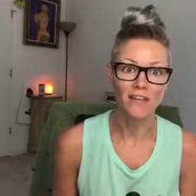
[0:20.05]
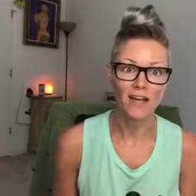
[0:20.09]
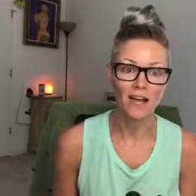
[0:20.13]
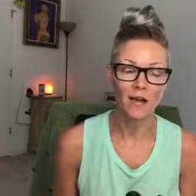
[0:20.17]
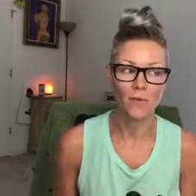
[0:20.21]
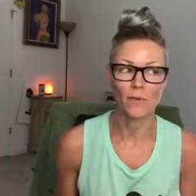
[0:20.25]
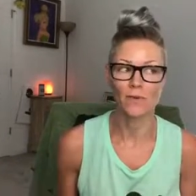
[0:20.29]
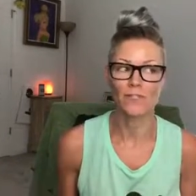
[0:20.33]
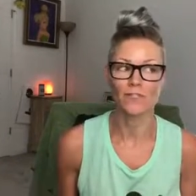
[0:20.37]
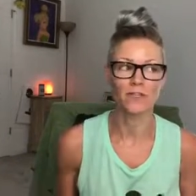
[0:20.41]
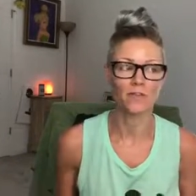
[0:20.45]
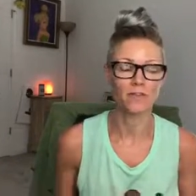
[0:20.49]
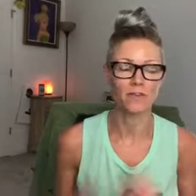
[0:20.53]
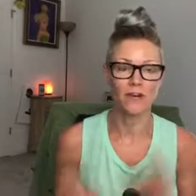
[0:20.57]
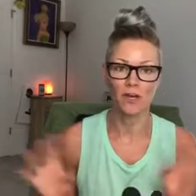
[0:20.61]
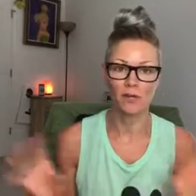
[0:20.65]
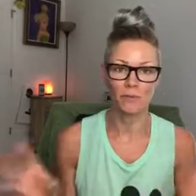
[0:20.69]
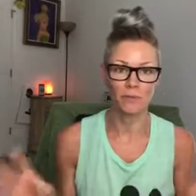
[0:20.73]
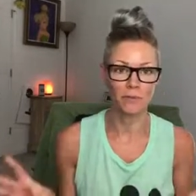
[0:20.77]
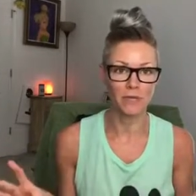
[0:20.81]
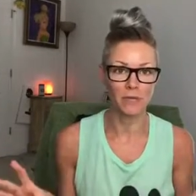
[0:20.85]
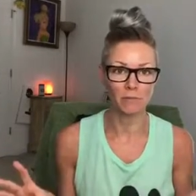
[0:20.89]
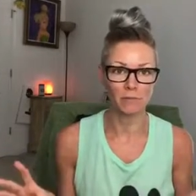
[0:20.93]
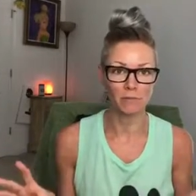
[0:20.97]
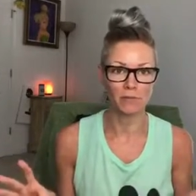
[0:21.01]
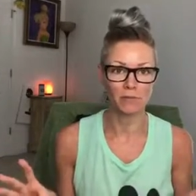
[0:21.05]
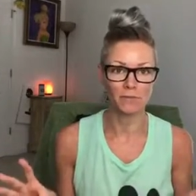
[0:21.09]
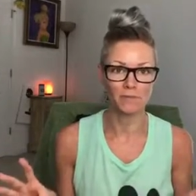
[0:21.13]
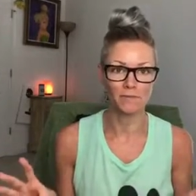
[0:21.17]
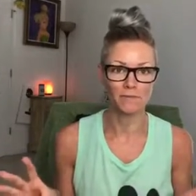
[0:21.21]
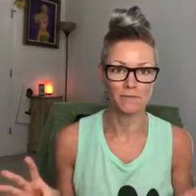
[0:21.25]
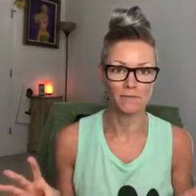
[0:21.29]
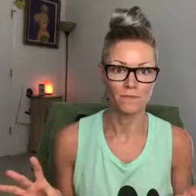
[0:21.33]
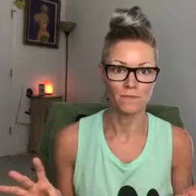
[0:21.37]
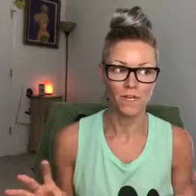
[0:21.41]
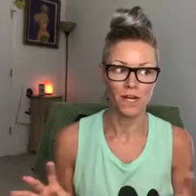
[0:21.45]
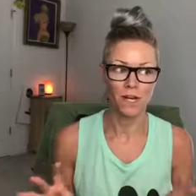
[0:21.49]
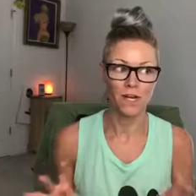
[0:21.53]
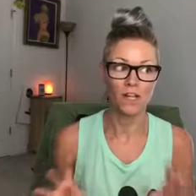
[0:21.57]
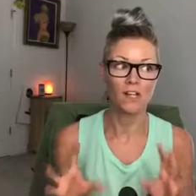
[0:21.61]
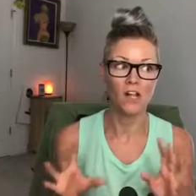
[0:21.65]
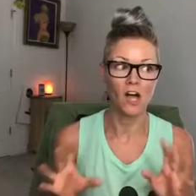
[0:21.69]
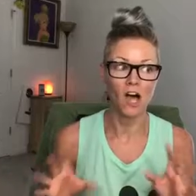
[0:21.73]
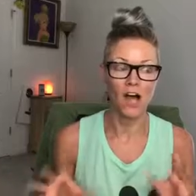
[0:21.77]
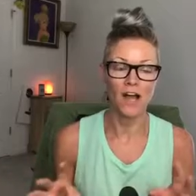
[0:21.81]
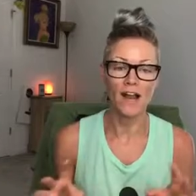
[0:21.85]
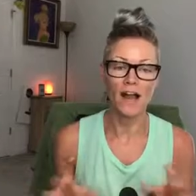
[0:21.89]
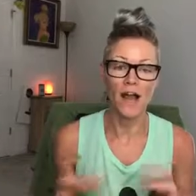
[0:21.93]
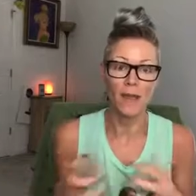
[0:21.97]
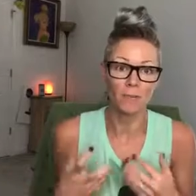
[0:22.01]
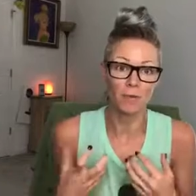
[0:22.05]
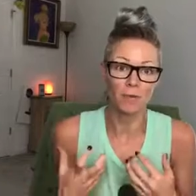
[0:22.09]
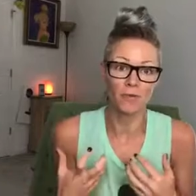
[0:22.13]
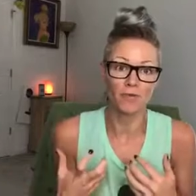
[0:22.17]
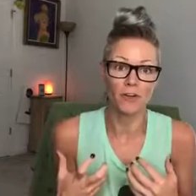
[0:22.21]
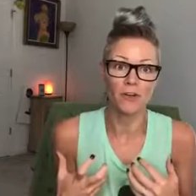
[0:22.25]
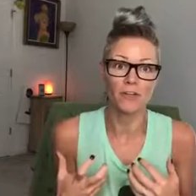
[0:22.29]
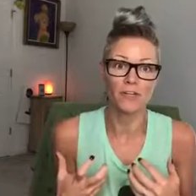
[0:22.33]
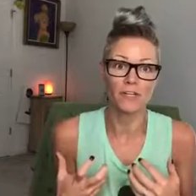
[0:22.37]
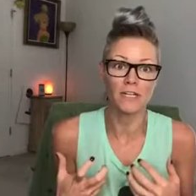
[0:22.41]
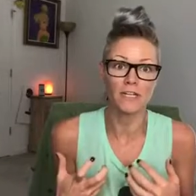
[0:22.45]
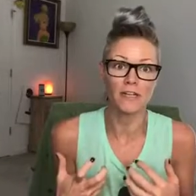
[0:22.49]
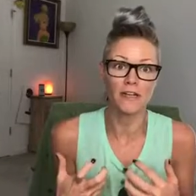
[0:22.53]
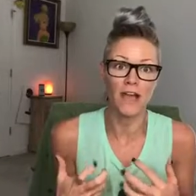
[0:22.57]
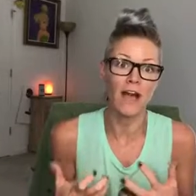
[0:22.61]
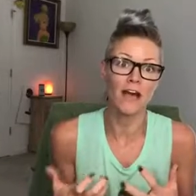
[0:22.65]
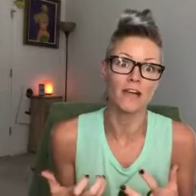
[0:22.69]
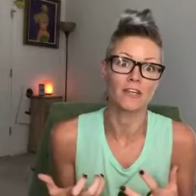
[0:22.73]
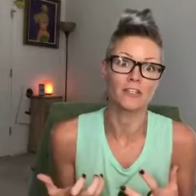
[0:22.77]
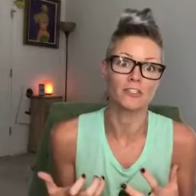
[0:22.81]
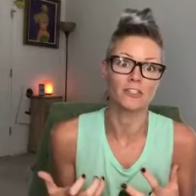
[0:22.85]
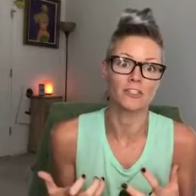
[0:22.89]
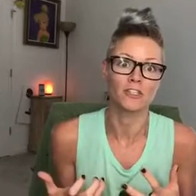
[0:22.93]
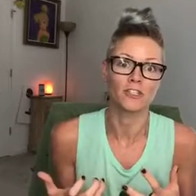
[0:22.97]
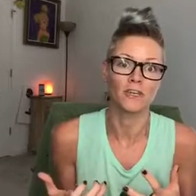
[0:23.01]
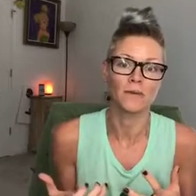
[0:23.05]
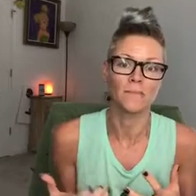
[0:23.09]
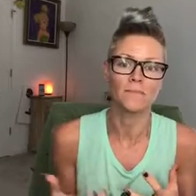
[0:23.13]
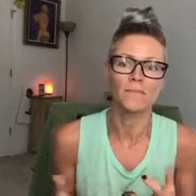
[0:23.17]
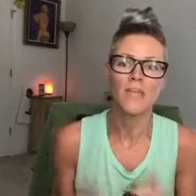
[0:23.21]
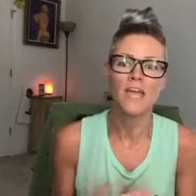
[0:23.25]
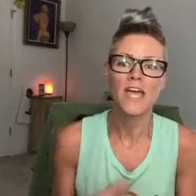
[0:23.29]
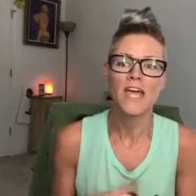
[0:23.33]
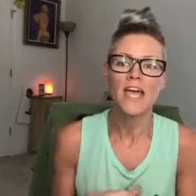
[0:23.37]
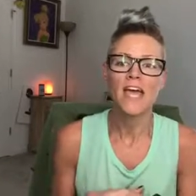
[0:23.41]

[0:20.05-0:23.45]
I wasn't around people a lot. I preferred it, actually.